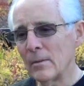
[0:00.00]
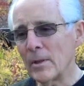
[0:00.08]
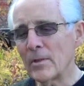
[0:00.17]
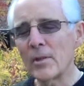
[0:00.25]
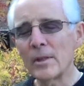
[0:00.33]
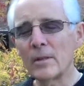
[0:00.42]

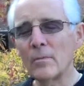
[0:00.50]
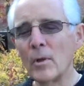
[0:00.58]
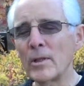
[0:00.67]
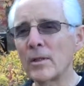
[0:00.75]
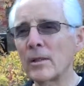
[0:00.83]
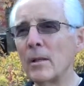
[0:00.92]
what's
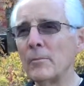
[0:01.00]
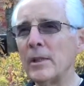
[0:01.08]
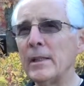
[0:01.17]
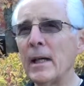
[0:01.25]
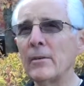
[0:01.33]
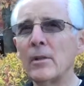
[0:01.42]
the
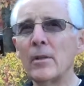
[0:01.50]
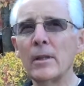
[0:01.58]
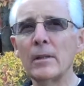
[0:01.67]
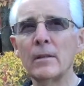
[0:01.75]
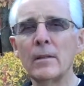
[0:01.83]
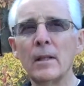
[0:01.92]
company down there
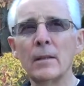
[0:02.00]
that